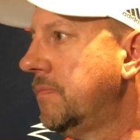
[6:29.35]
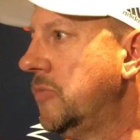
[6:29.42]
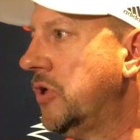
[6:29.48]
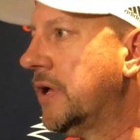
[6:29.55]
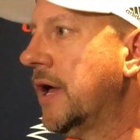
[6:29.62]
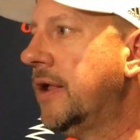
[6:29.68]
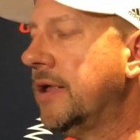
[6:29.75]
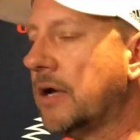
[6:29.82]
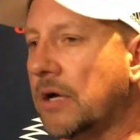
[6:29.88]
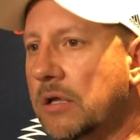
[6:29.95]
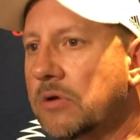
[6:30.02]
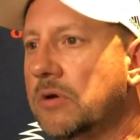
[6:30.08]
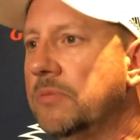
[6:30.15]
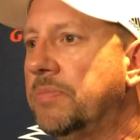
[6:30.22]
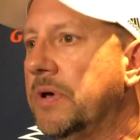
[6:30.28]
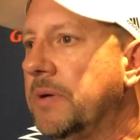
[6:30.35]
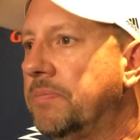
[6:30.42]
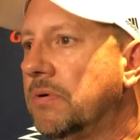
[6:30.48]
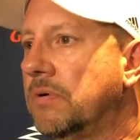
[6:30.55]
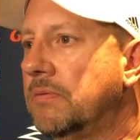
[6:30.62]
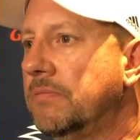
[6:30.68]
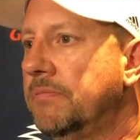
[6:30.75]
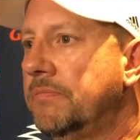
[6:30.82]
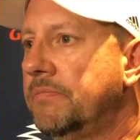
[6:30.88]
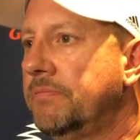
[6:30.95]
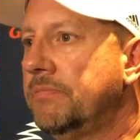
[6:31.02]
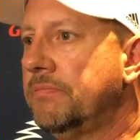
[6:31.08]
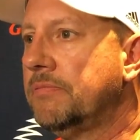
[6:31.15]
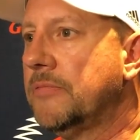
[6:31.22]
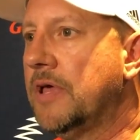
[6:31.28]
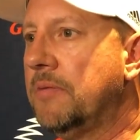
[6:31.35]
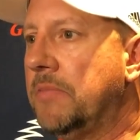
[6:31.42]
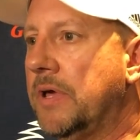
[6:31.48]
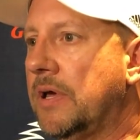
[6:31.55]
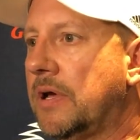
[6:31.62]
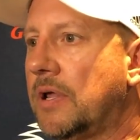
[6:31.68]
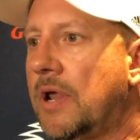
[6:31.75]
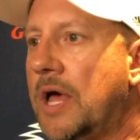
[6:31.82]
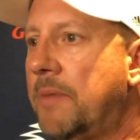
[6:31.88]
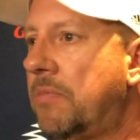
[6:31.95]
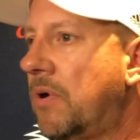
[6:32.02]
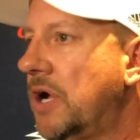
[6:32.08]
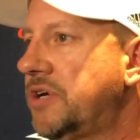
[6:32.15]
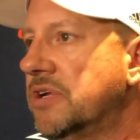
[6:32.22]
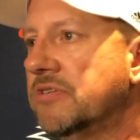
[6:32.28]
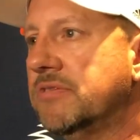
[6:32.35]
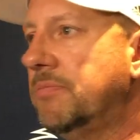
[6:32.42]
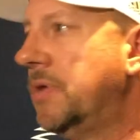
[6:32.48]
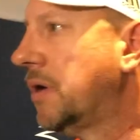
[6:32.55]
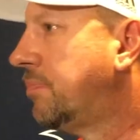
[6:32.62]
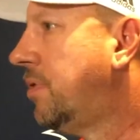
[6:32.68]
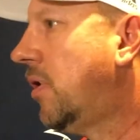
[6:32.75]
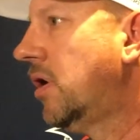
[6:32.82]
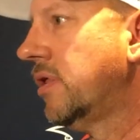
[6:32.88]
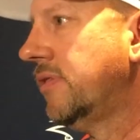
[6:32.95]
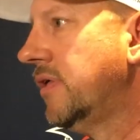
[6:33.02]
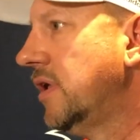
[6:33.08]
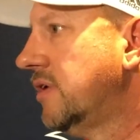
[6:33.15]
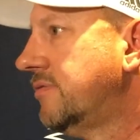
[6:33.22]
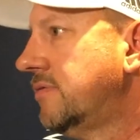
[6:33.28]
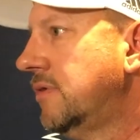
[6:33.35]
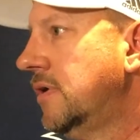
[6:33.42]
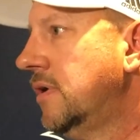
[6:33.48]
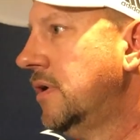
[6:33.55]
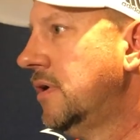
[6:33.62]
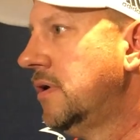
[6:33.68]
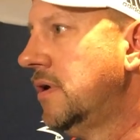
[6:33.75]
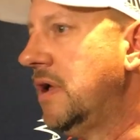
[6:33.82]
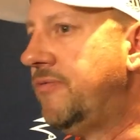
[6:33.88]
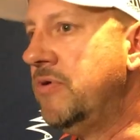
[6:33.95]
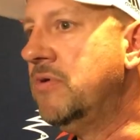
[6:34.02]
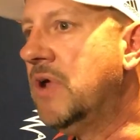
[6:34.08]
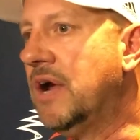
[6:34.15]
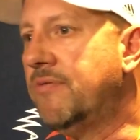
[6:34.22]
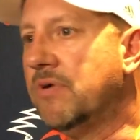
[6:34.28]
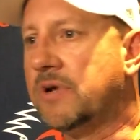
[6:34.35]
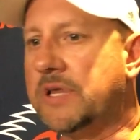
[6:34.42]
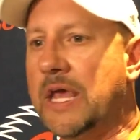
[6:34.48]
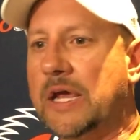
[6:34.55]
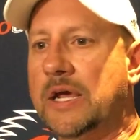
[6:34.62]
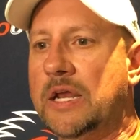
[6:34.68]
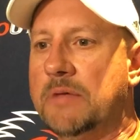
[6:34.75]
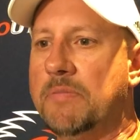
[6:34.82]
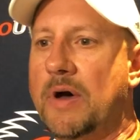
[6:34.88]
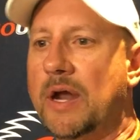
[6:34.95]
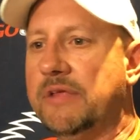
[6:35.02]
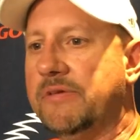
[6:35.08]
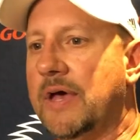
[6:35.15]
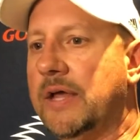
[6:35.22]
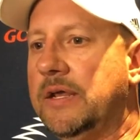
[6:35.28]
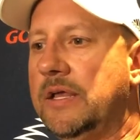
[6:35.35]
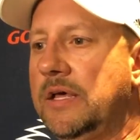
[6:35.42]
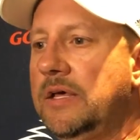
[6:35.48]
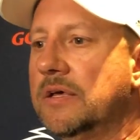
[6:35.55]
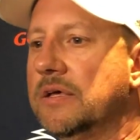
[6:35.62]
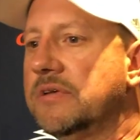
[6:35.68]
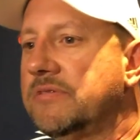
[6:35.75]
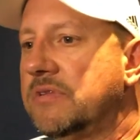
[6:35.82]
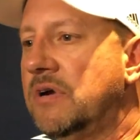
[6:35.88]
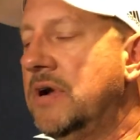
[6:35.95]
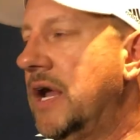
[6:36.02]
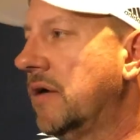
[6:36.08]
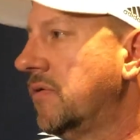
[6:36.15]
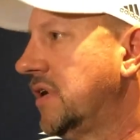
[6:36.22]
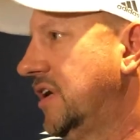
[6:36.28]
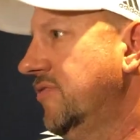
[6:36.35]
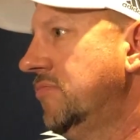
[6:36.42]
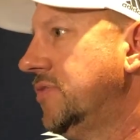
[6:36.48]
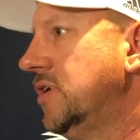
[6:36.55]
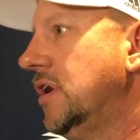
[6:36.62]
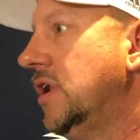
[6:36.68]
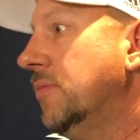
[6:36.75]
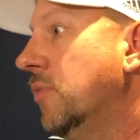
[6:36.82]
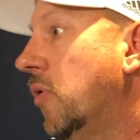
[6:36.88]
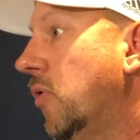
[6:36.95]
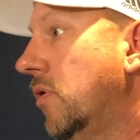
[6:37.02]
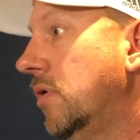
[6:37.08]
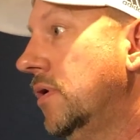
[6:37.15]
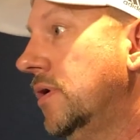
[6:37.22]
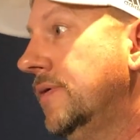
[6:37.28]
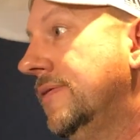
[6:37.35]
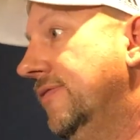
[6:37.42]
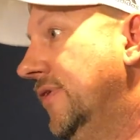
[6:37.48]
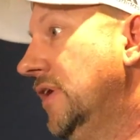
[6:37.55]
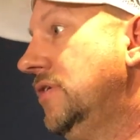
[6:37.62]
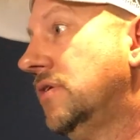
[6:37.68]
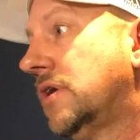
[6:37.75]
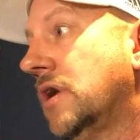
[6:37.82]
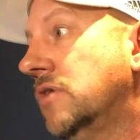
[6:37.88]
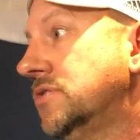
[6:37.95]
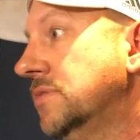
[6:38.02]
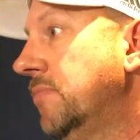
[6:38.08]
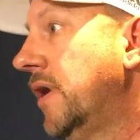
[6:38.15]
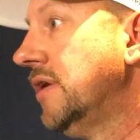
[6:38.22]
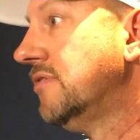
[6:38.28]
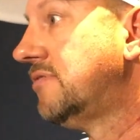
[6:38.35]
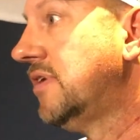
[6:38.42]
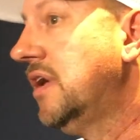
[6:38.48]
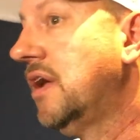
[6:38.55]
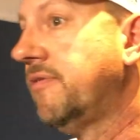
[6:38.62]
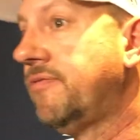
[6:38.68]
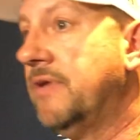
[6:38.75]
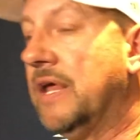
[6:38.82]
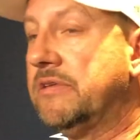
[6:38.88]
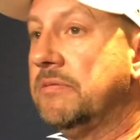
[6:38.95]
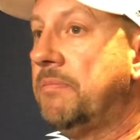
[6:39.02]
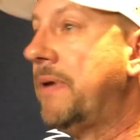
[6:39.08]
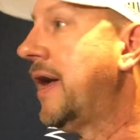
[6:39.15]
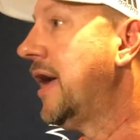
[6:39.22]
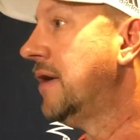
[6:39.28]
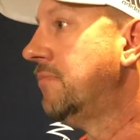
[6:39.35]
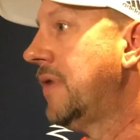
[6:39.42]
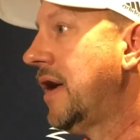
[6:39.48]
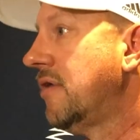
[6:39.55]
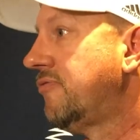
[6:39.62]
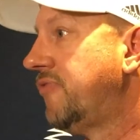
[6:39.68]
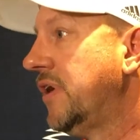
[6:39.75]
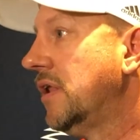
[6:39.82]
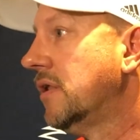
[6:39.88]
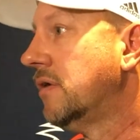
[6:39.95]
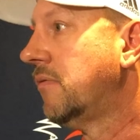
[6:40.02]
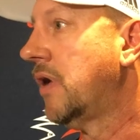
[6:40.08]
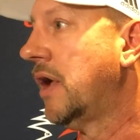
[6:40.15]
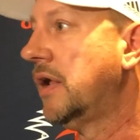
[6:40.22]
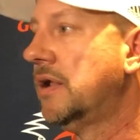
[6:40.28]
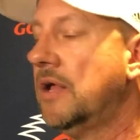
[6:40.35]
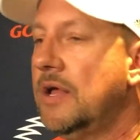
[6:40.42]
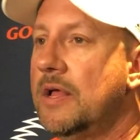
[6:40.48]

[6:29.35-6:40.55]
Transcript: You gotta include people. I mean, collaboration is a big part of this. If you never take anybody's ideas, they're not gonna give them to you anymore. Then you're coaching by yourself, and that's a bad, bad feeling, right?